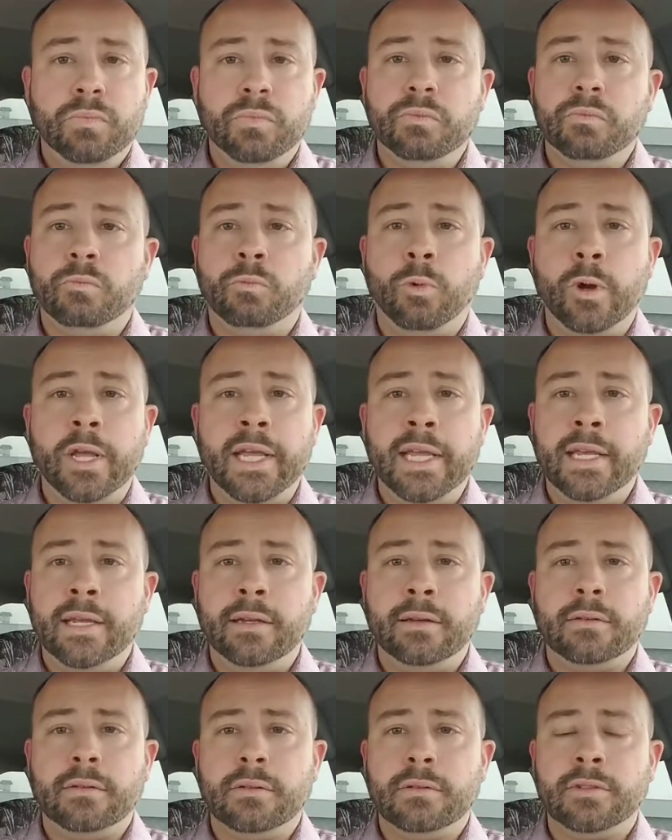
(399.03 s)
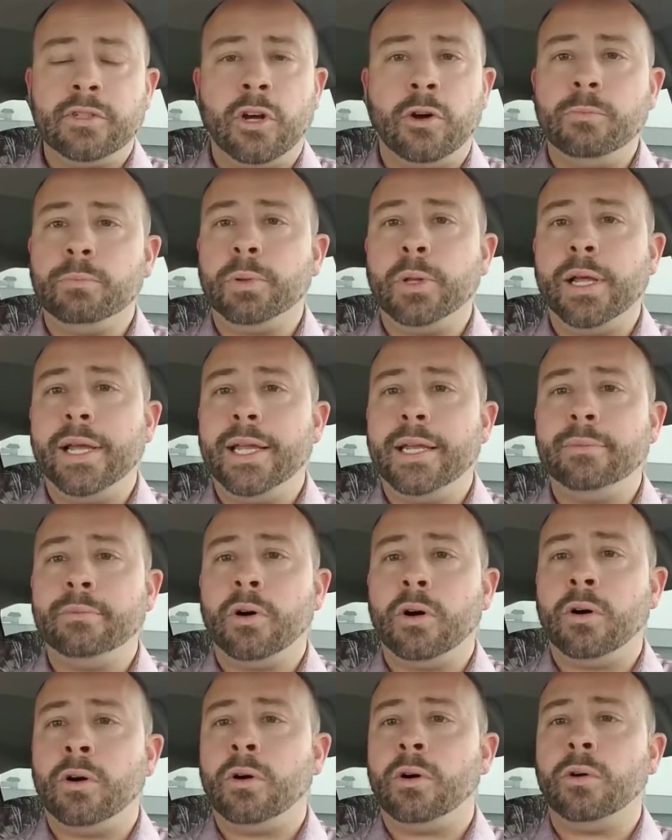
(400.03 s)
We don't blame,
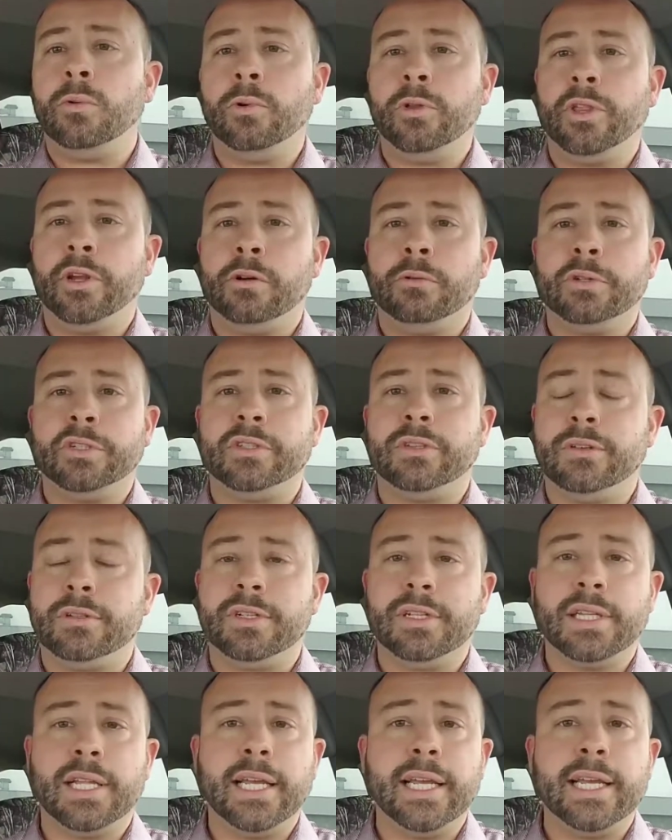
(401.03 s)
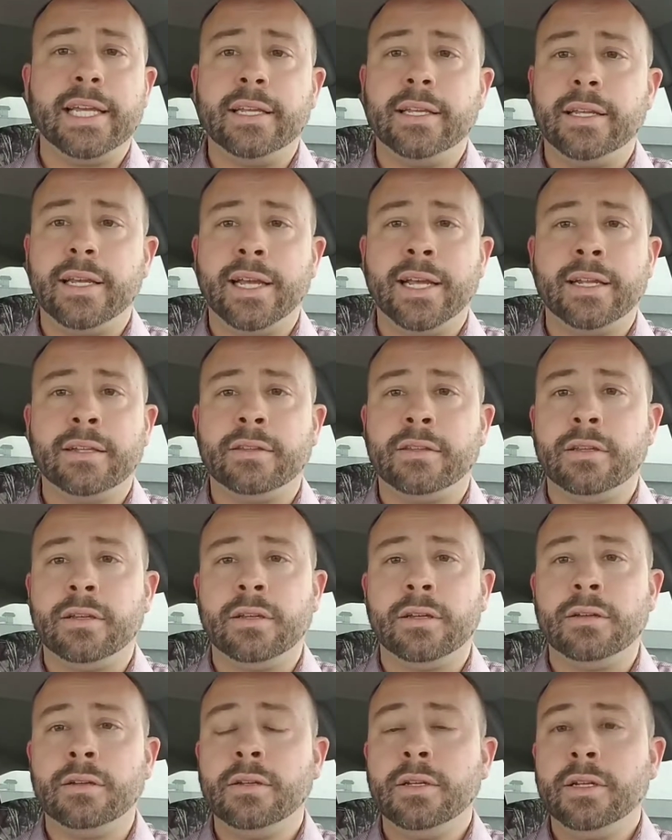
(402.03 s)
oh, well, there was a delay at
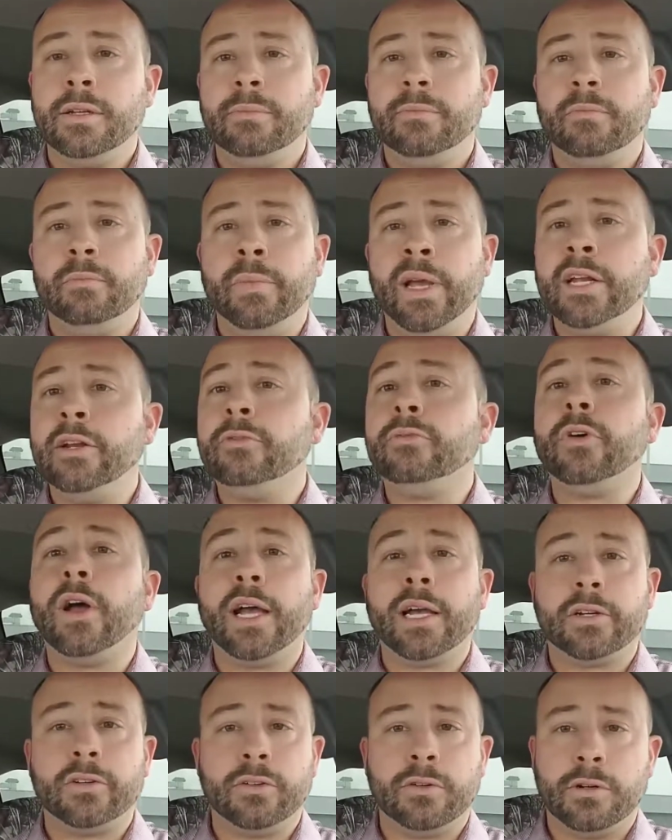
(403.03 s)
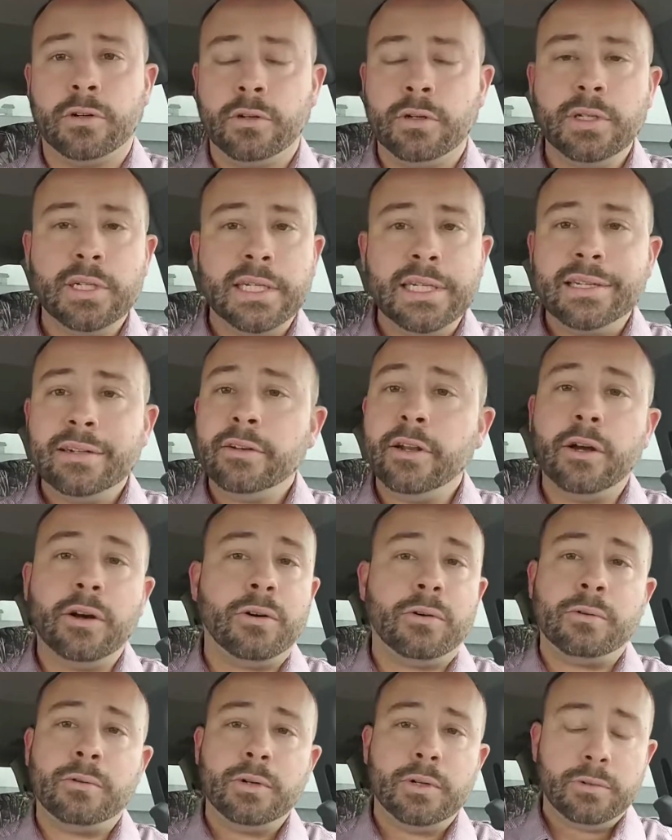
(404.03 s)
the manufacturer.
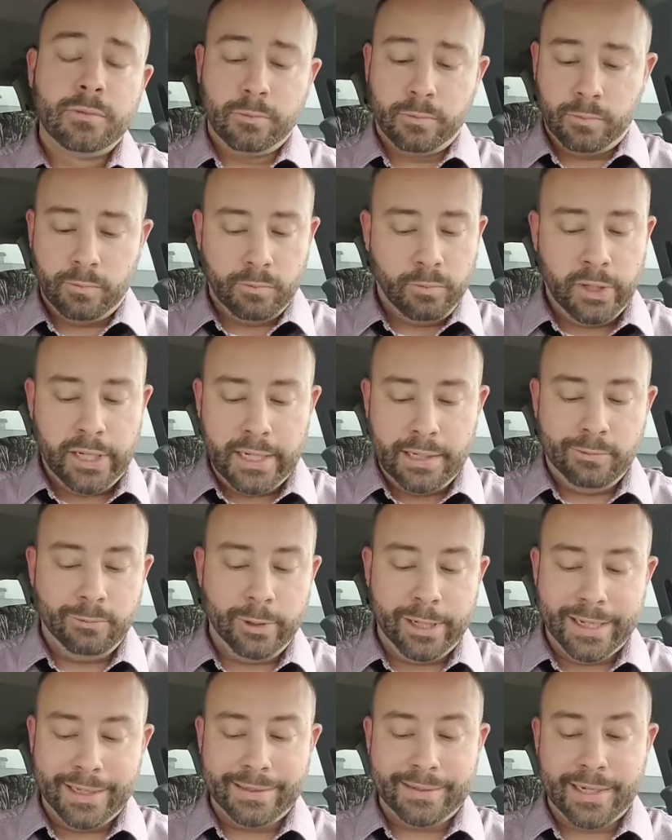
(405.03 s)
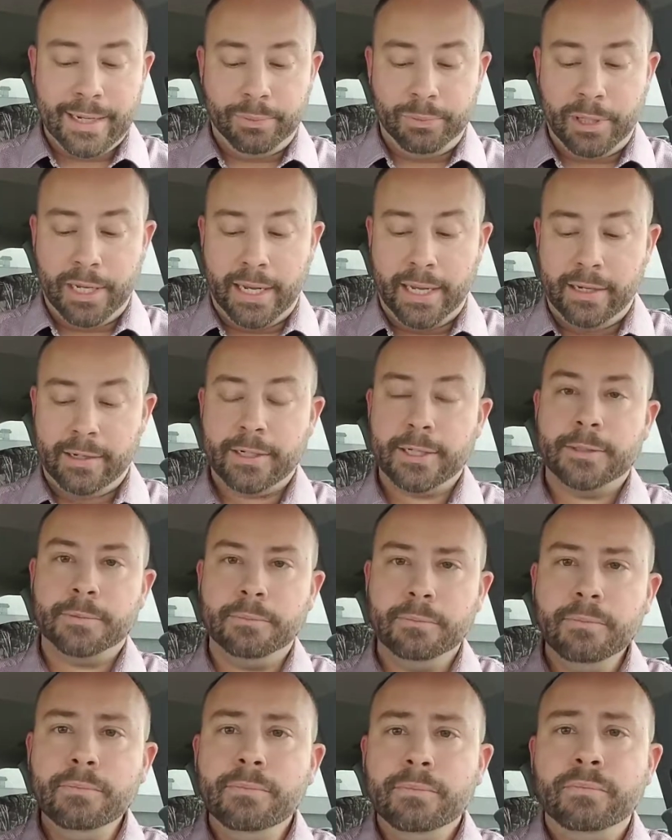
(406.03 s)
No, we accept that.
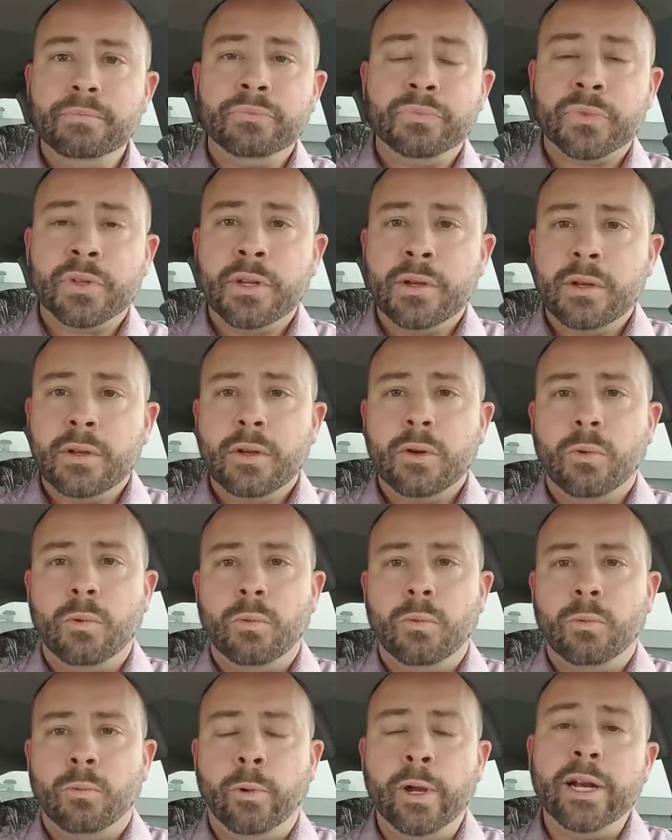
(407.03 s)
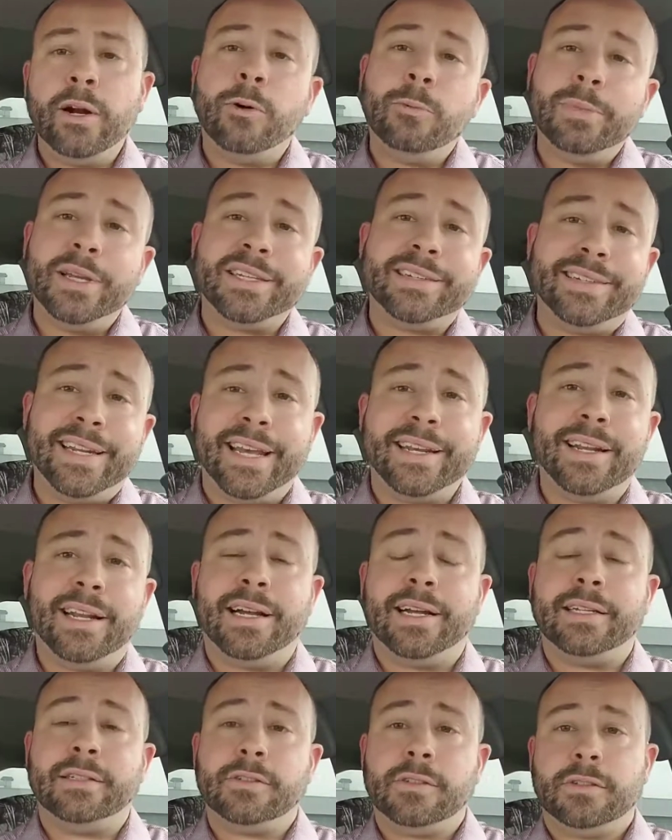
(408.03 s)
We don't miss
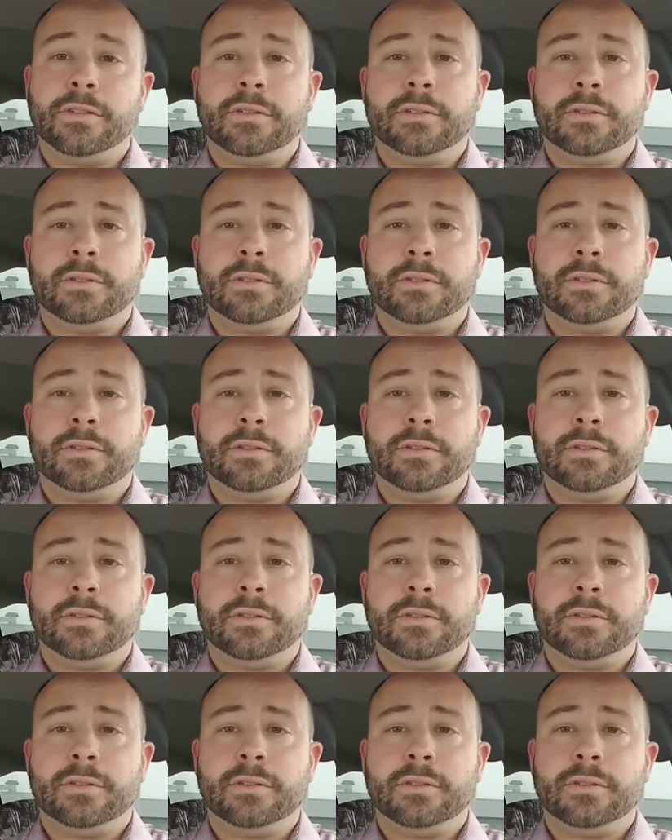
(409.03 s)
deadlines.